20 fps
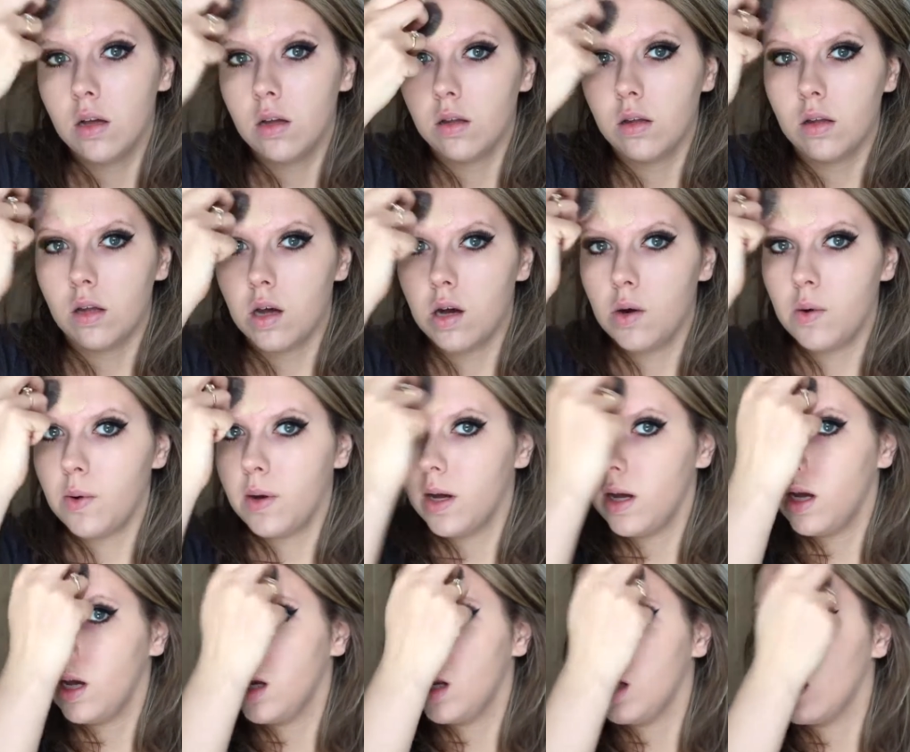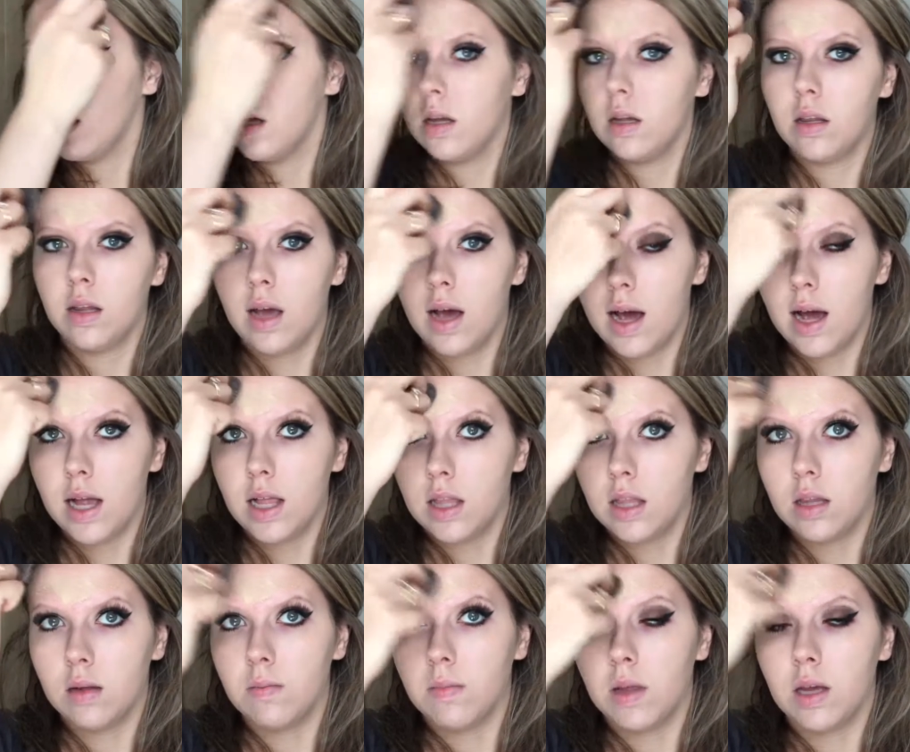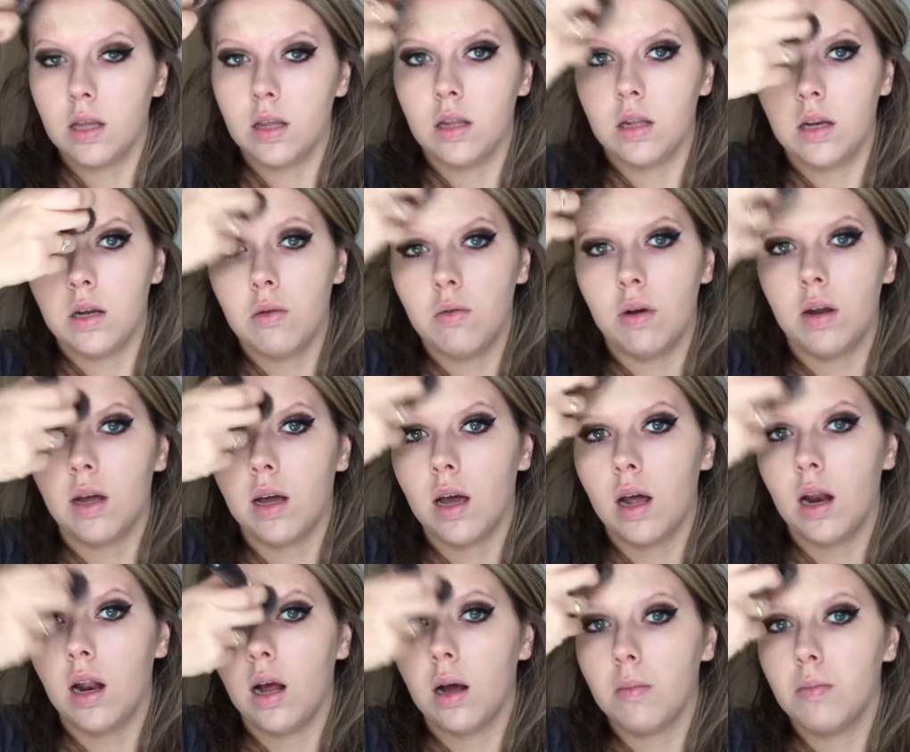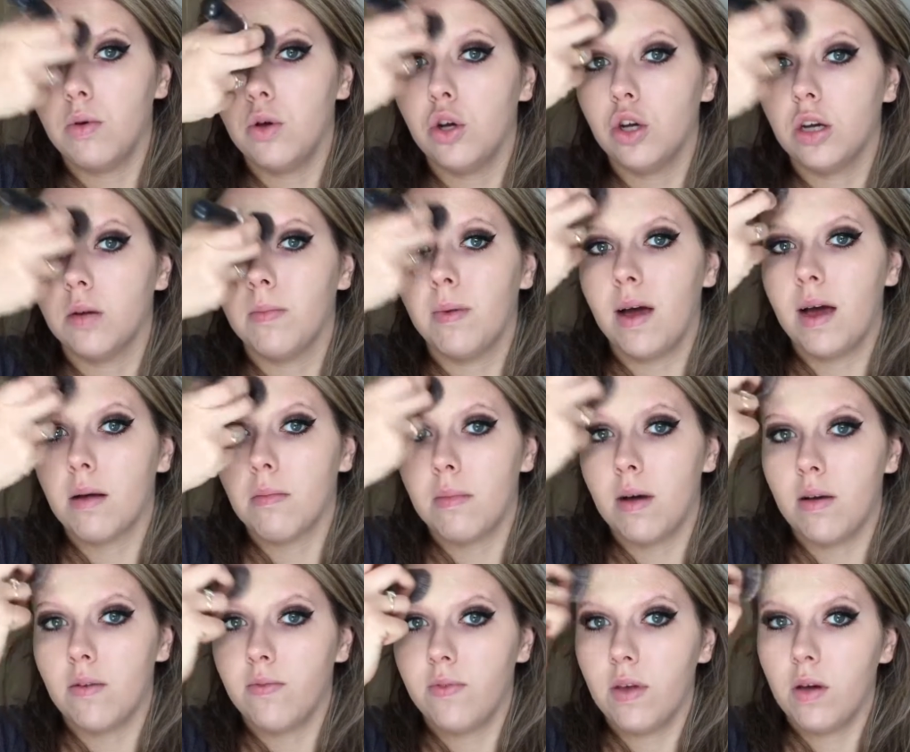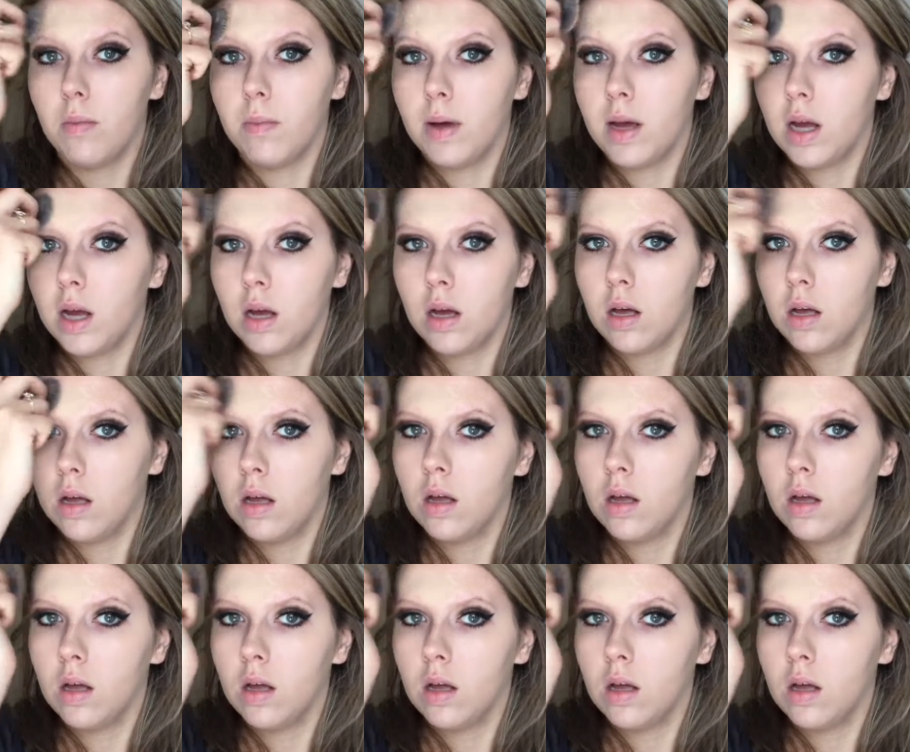So it is, I had some things to do and it kind of like pushed back my filming.